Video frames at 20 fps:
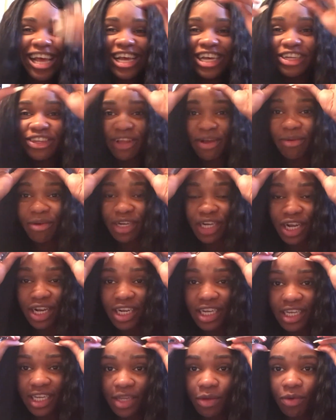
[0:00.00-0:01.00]
So I want y'all to
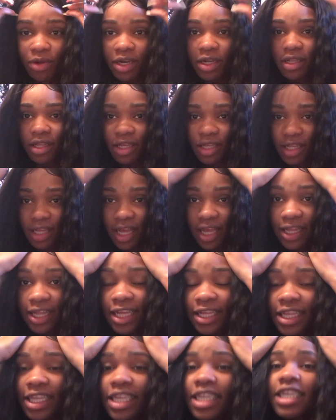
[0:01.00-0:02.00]
see what it looks like. Like,
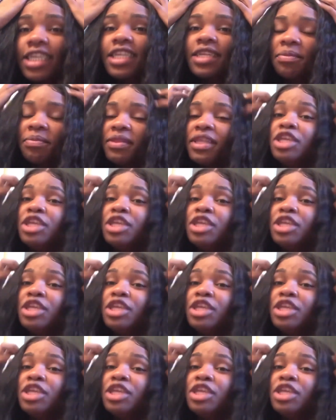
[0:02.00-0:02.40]
this is something